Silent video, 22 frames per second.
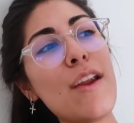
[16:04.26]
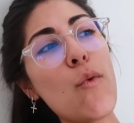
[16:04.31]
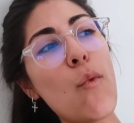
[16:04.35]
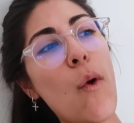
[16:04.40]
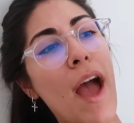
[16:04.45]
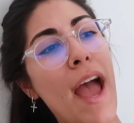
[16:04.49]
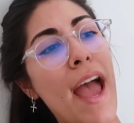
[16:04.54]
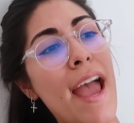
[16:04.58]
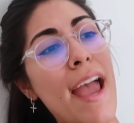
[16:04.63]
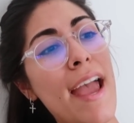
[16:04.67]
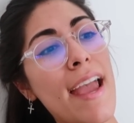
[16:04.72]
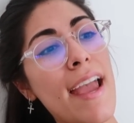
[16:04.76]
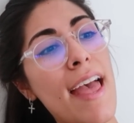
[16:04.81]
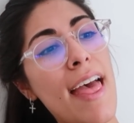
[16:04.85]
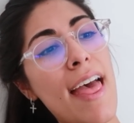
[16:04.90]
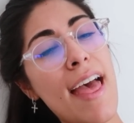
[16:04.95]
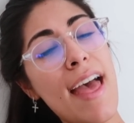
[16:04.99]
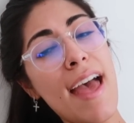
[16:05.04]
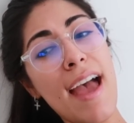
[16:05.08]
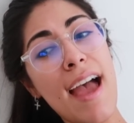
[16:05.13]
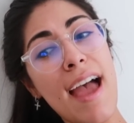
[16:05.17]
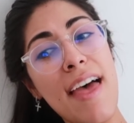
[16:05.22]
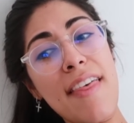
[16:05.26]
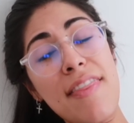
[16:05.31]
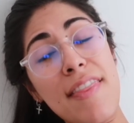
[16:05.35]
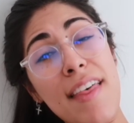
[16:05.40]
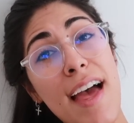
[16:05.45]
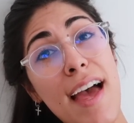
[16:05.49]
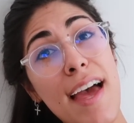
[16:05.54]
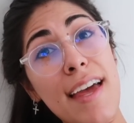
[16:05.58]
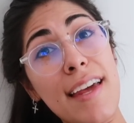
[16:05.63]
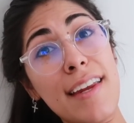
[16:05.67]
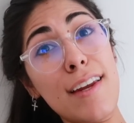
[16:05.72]
it away and
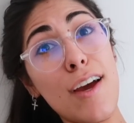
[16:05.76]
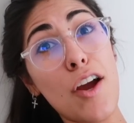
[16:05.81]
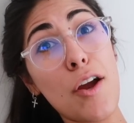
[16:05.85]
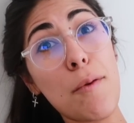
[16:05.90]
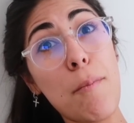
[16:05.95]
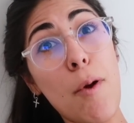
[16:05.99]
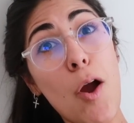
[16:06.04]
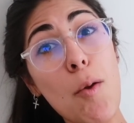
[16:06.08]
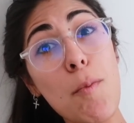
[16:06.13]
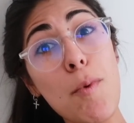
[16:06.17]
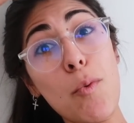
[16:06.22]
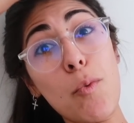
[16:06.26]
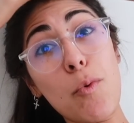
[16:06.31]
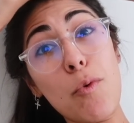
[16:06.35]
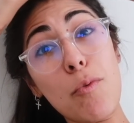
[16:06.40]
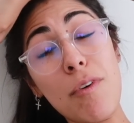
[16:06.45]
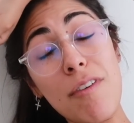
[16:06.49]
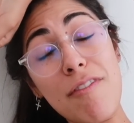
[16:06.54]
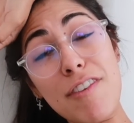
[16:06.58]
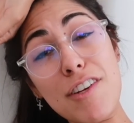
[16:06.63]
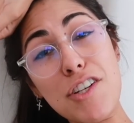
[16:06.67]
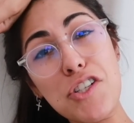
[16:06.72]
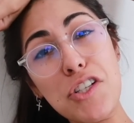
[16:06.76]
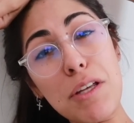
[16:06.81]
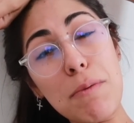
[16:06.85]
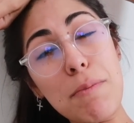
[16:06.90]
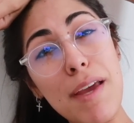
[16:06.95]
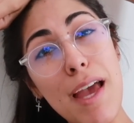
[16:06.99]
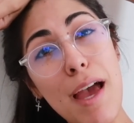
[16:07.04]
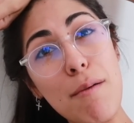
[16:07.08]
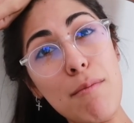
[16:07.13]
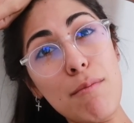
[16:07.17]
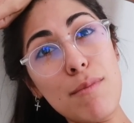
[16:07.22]
then our apartment will officially
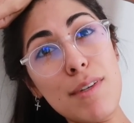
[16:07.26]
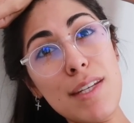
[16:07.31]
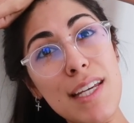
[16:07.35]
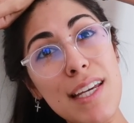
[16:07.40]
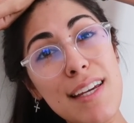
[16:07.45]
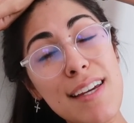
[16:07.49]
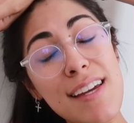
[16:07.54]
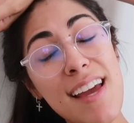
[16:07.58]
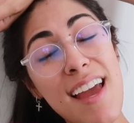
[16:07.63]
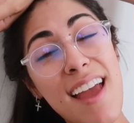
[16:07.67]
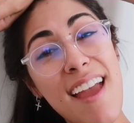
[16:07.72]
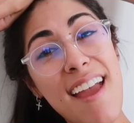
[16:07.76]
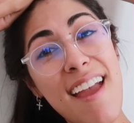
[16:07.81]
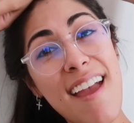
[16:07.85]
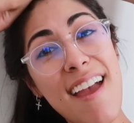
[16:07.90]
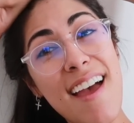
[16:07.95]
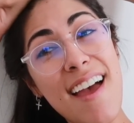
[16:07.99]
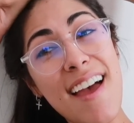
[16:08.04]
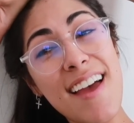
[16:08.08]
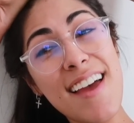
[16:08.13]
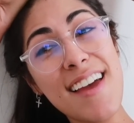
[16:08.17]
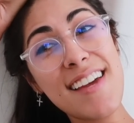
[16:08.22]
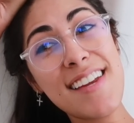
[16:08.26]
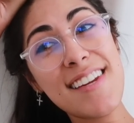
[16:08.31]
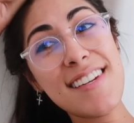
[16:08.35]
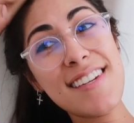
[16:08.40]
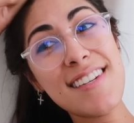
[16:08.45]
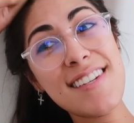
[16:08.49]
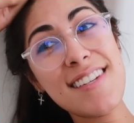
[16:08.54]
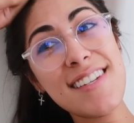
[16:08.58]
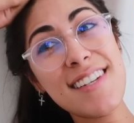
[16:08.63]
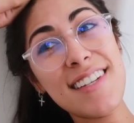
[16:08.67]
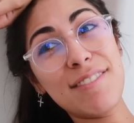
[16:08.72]
be empty
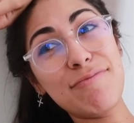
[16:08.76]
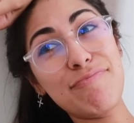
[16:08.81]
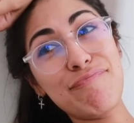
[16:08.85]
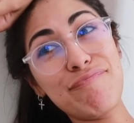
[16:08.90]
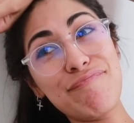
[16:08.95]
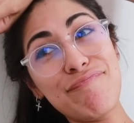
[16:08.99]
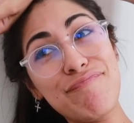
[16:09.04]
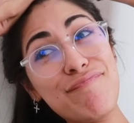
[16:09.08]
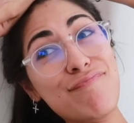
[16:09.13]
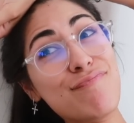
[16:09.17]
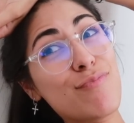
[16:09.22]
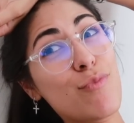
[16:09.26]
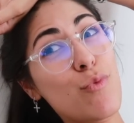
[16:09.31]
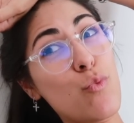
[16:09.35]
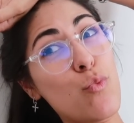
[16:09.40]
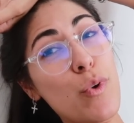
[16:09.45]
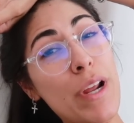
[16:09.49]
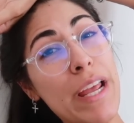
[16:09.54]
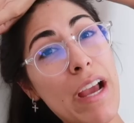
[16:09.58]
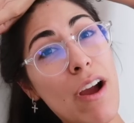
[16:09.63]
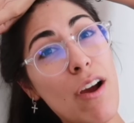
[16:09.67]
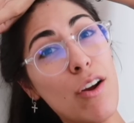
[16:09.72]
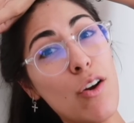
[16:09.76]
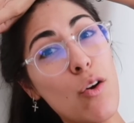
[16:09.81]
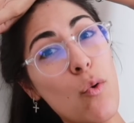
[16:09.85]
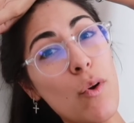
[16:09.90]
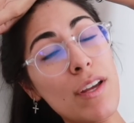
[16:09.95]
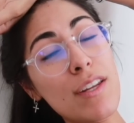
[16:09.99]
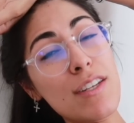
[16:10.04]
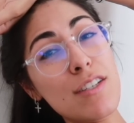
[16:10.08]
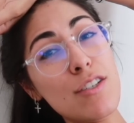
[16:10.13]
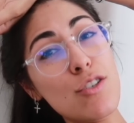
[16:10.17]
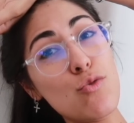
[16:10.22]
and we are
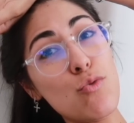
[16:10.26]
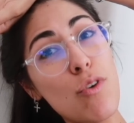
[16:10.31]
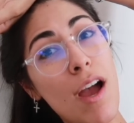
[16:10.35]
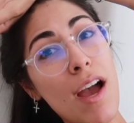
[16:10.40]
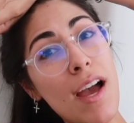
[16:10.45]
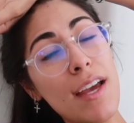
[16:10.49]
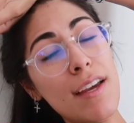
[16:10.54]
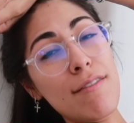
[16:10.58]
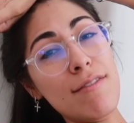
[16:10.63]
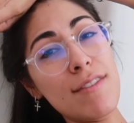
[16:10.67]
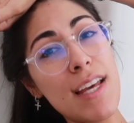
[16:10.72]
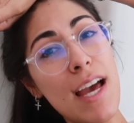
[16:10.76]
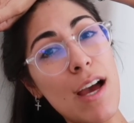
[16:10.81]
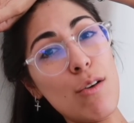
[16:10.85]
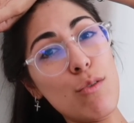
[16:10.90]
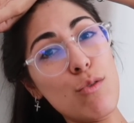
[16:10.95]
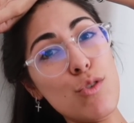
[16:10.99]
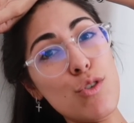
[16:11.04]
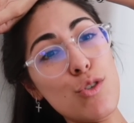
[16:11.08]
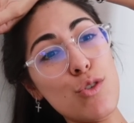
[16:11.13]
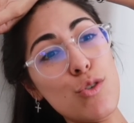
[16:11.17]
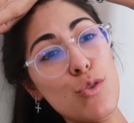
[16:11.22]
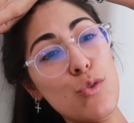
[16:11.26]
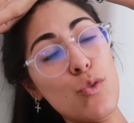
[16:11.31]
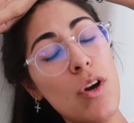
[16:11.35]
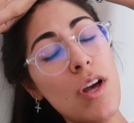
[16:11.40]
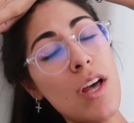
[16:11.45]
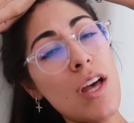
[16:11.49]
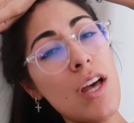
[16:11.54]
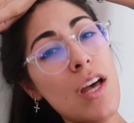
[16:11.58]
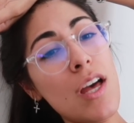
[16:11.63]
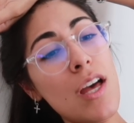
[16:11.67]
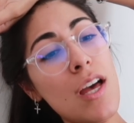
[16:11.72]
going to drive down to
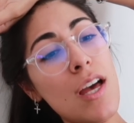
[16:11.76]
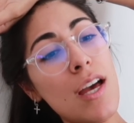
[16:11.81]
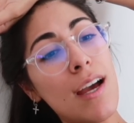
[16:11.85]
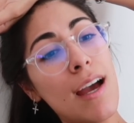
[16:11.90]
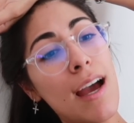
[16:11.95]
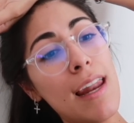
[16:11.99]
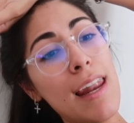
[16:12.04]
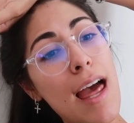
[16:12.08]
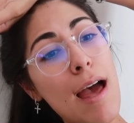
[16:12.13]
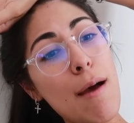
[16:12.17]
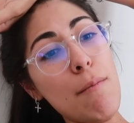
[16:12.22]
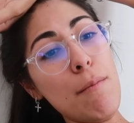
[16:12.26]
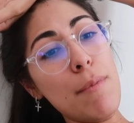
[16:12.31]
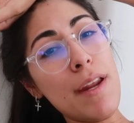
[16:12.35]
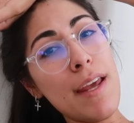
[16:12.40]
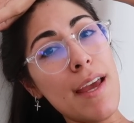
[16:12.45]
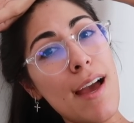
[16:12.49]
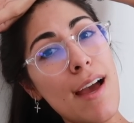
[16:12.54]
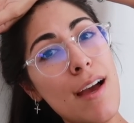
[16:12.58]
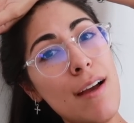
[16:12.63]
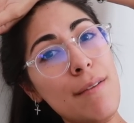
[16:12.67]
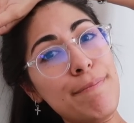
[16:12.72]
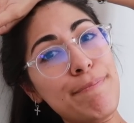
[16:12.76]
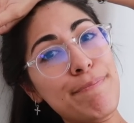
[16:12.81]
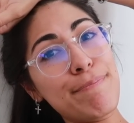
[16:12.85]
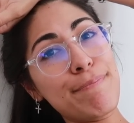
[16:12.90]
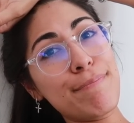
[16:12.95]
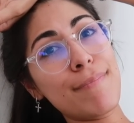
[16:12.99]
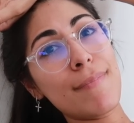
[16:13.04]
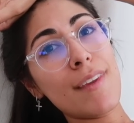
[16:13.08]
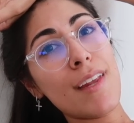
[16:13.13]
Calabria,